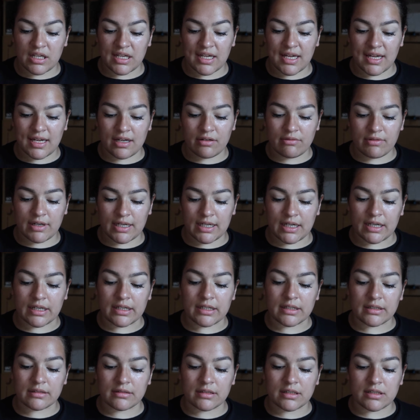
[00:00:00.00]
Yeah, why
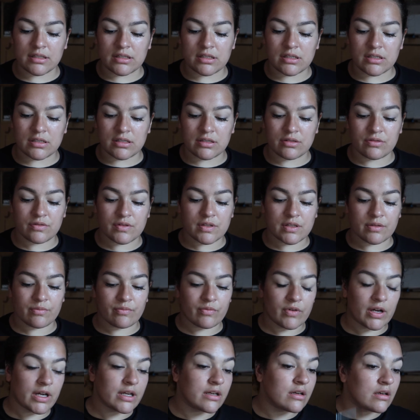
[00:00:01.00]
not? Let's just do
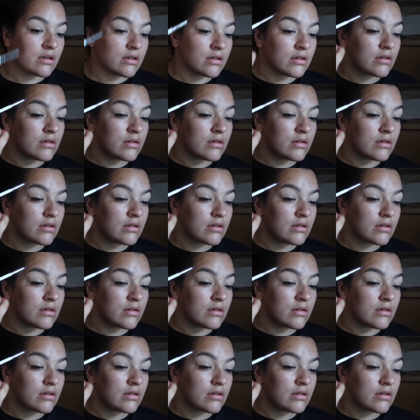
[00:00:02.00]
some red.